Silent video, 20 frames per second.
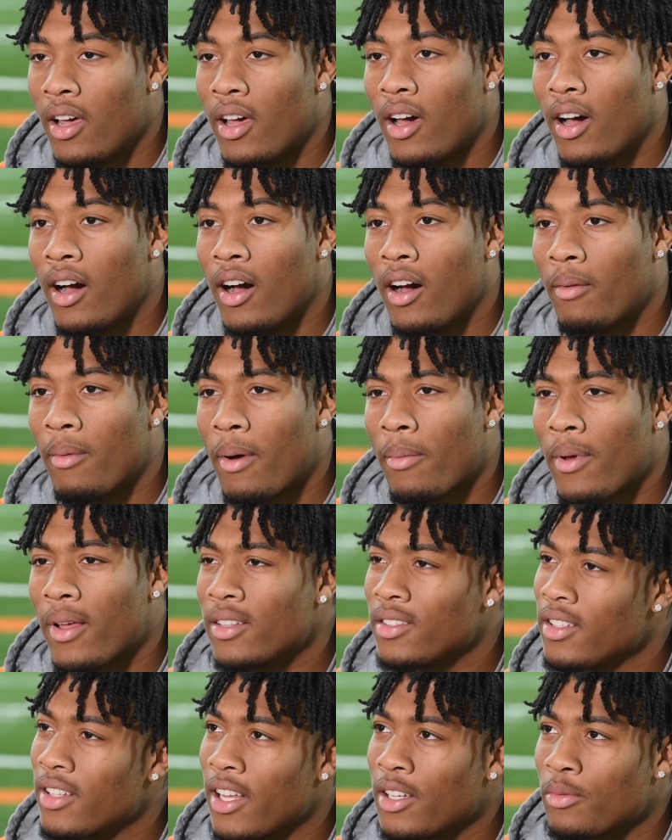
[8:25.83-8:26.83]
I'd probably
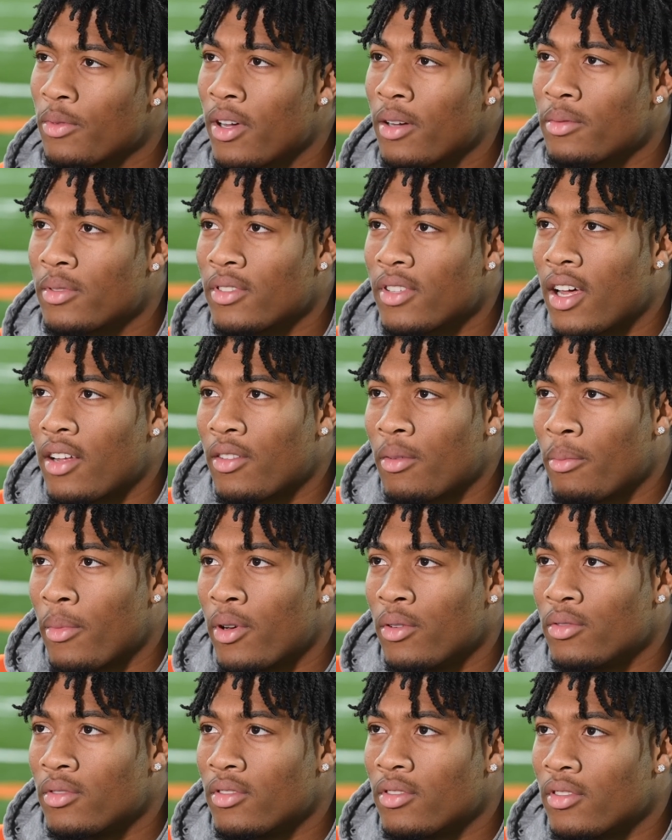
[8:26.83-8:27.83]
say that's what helps us out the
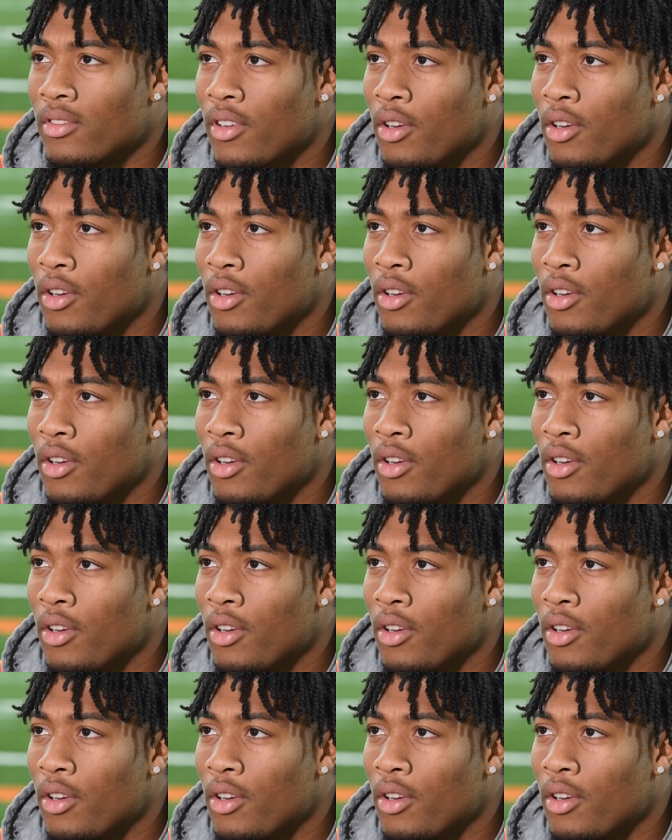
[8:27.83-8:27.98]
most.